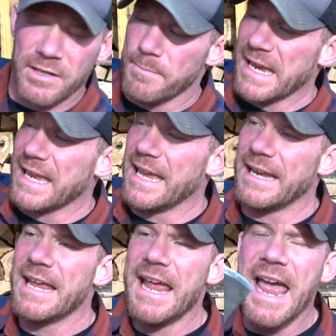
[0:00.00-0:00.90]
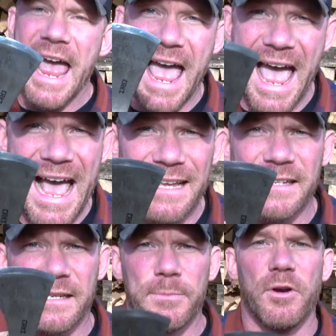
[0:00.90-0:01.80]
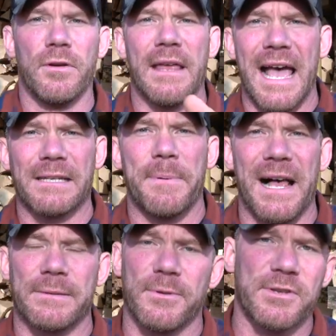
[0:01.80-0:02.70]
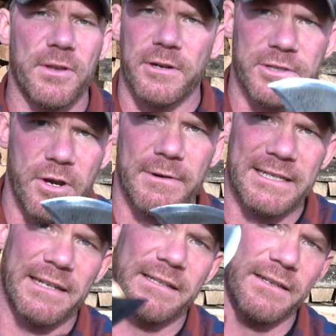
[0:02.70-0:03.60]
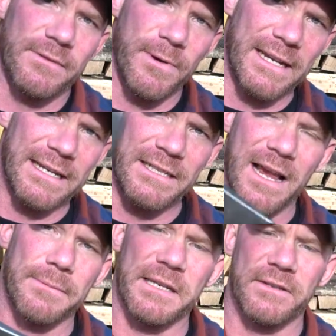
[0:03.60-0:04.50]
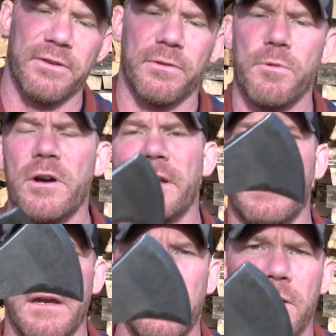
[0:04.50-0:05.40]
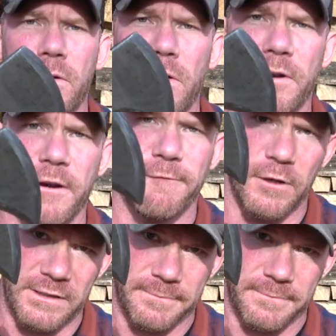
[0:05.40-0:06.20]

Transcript: So making it as smooth as possible so there's no resistance when it chops into the wood or your foot.